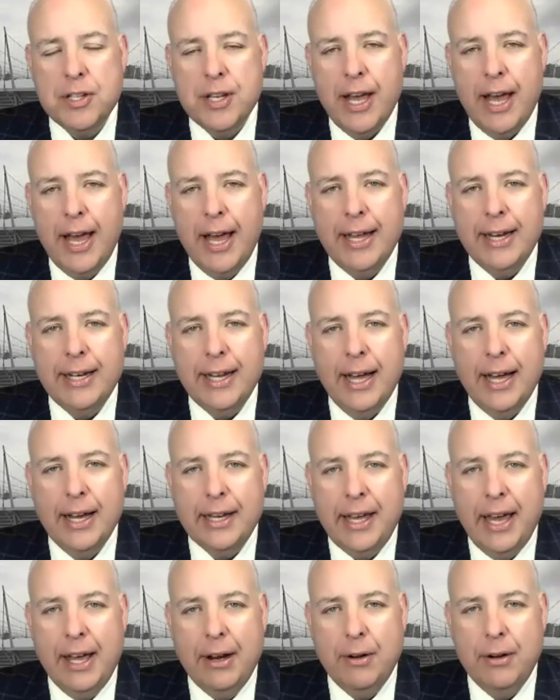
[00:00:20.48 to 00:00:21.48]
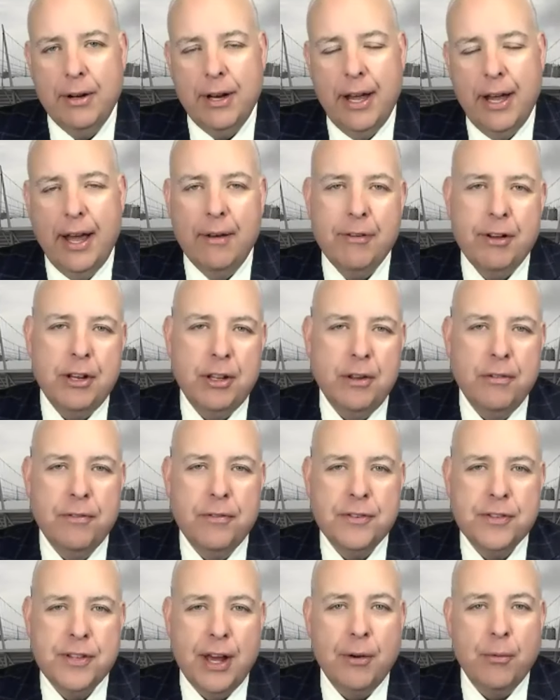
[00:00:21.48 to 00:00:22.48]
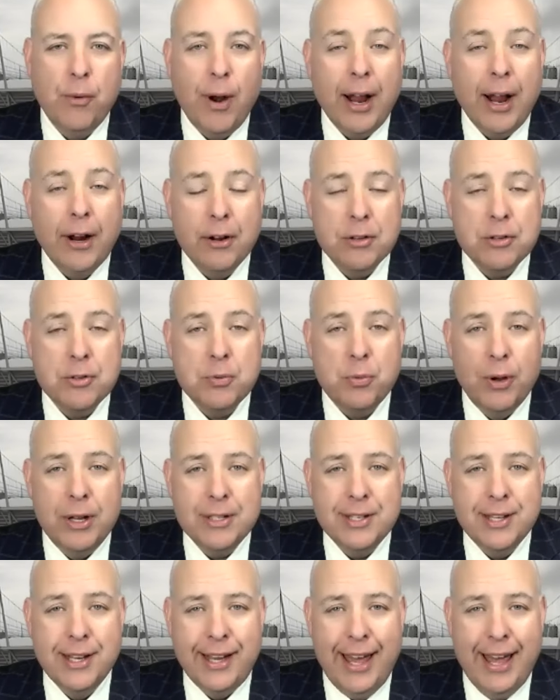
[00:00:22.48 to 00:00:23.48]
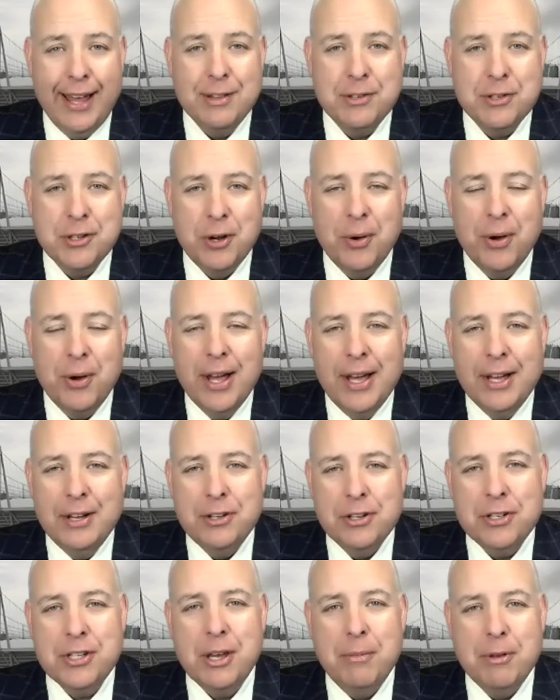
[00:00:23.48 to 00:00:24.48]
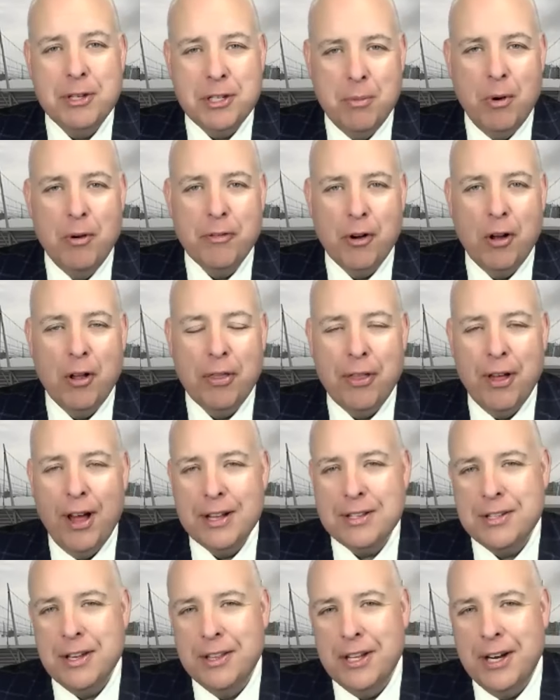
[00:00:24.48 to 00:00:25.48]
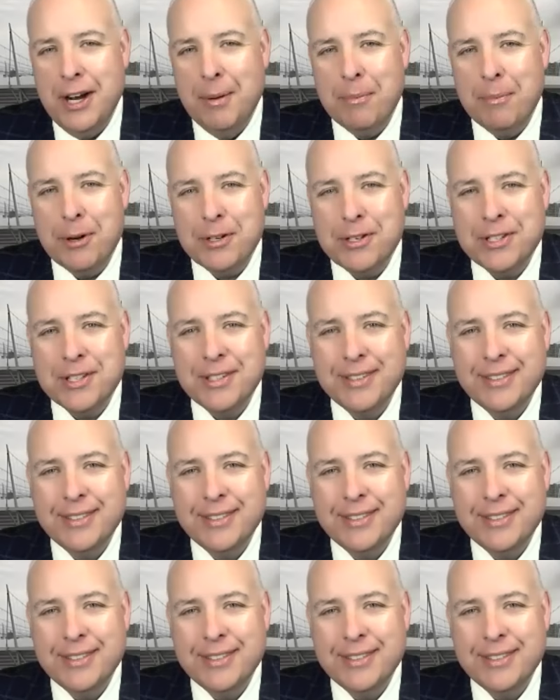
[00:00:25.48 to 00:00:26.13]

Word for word: and again, Evan, you've set records once again. So just give me some overall thoughts on the numbers.